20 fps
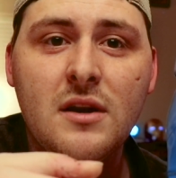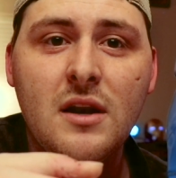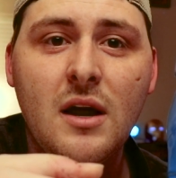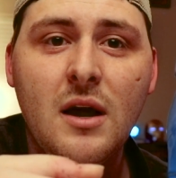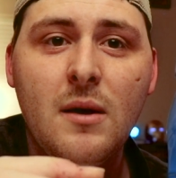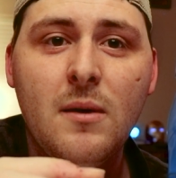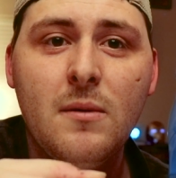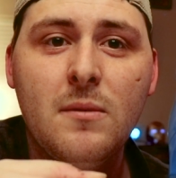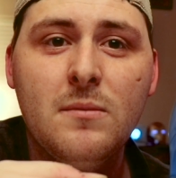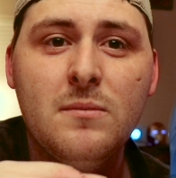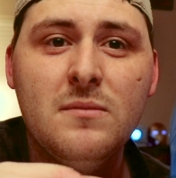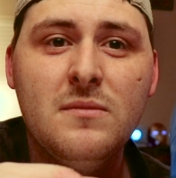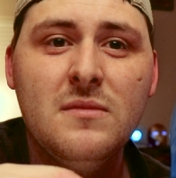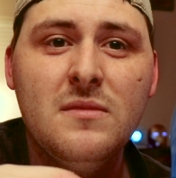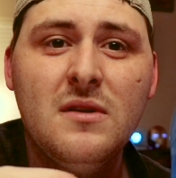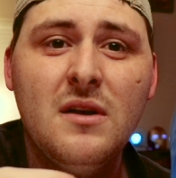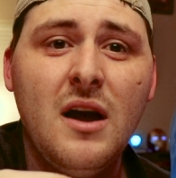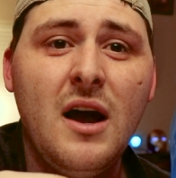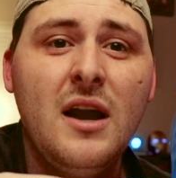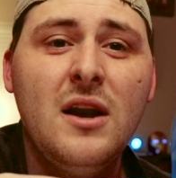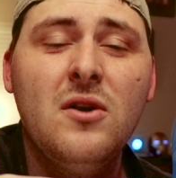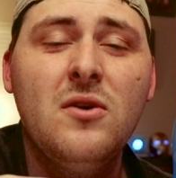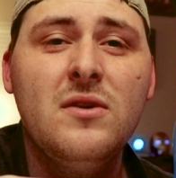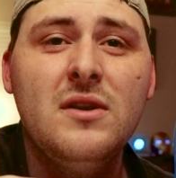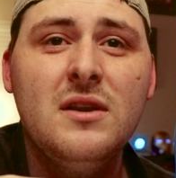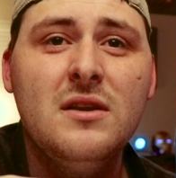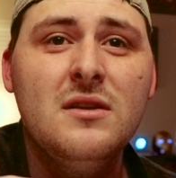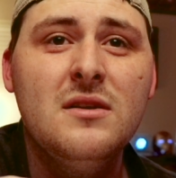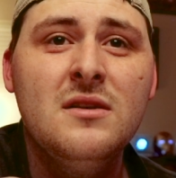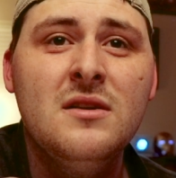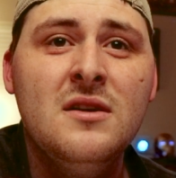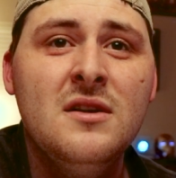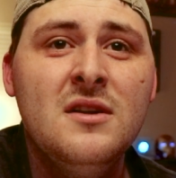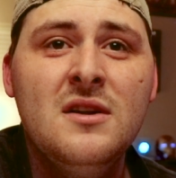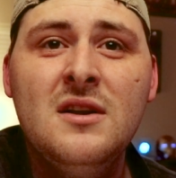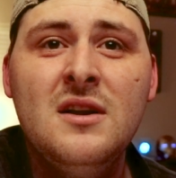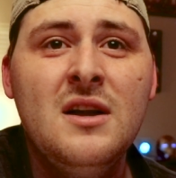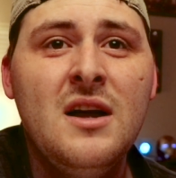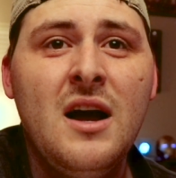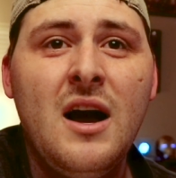
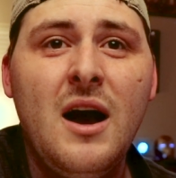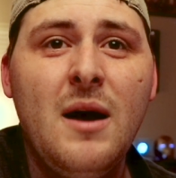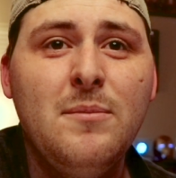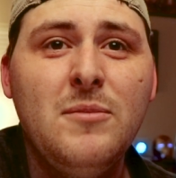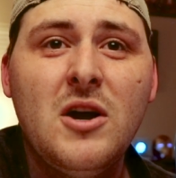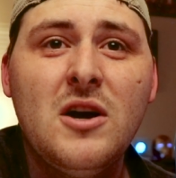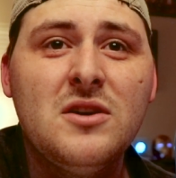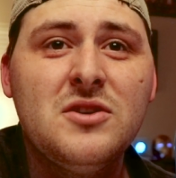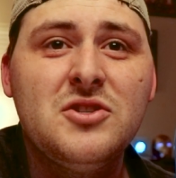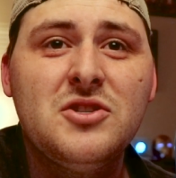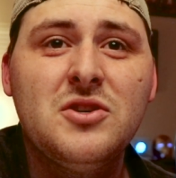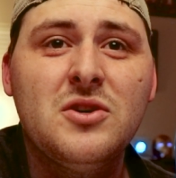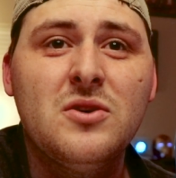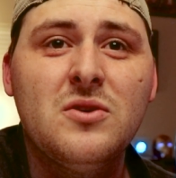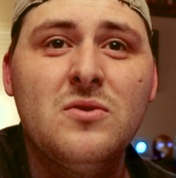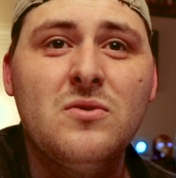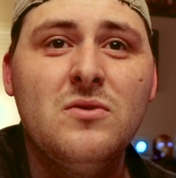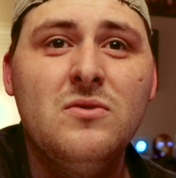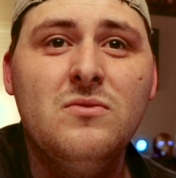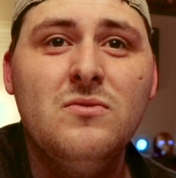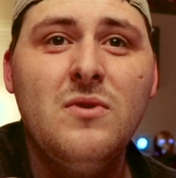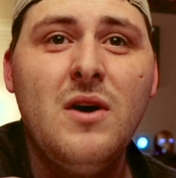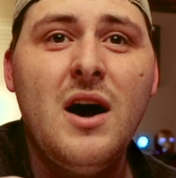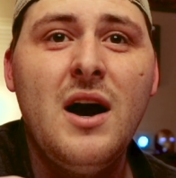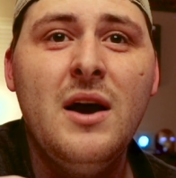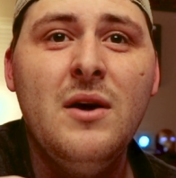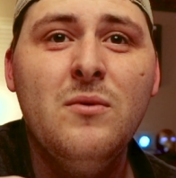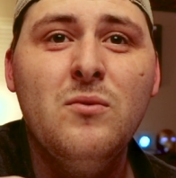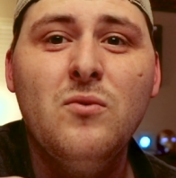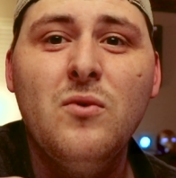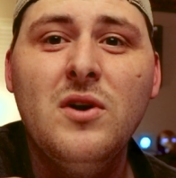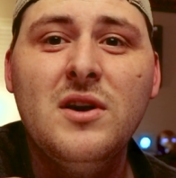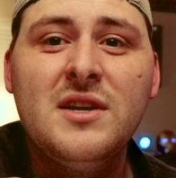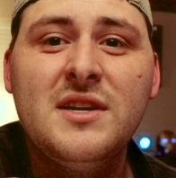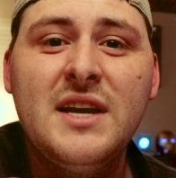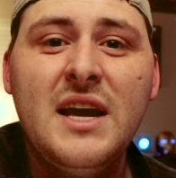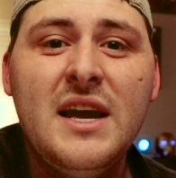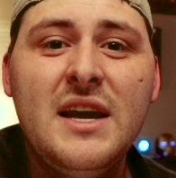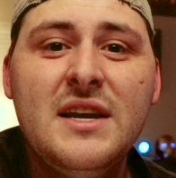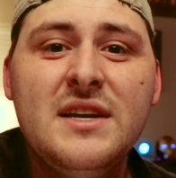I'm not sure why
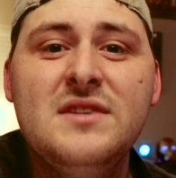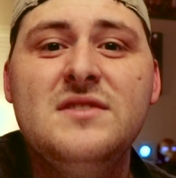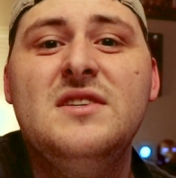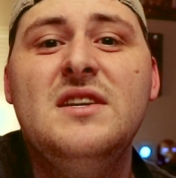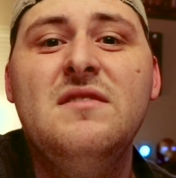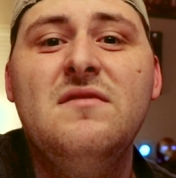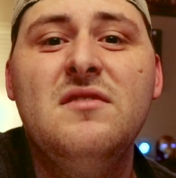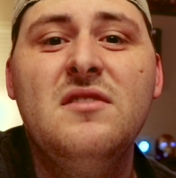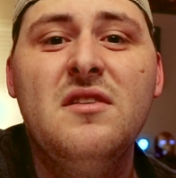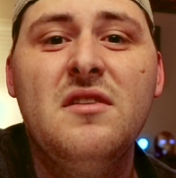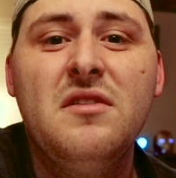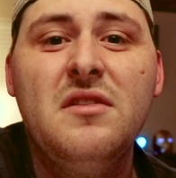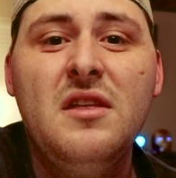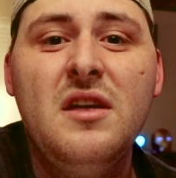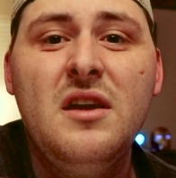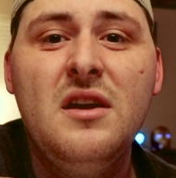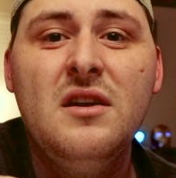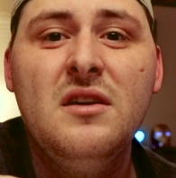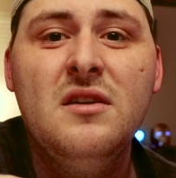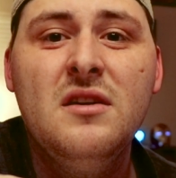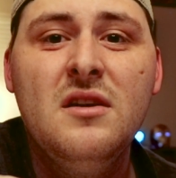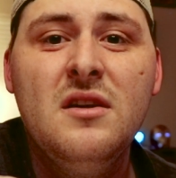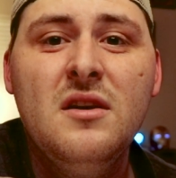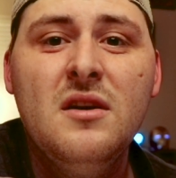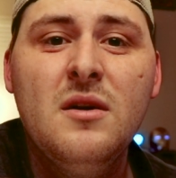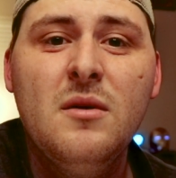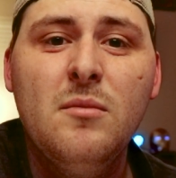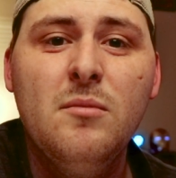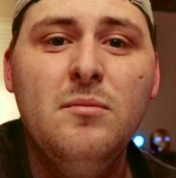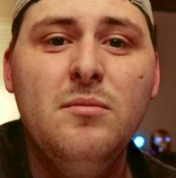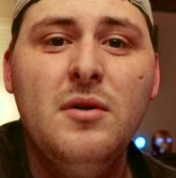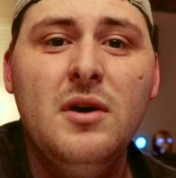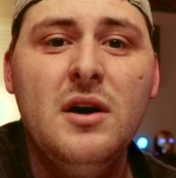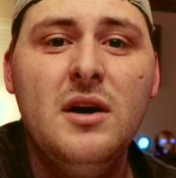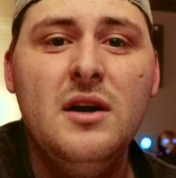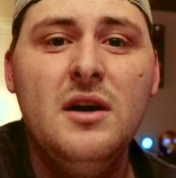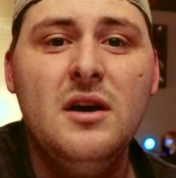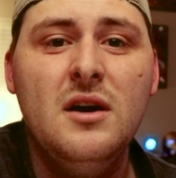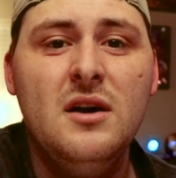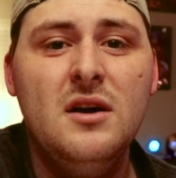1K is even a thing,
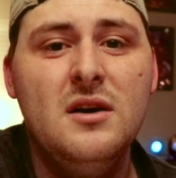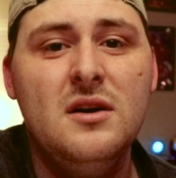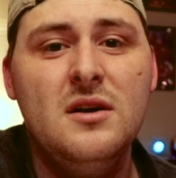but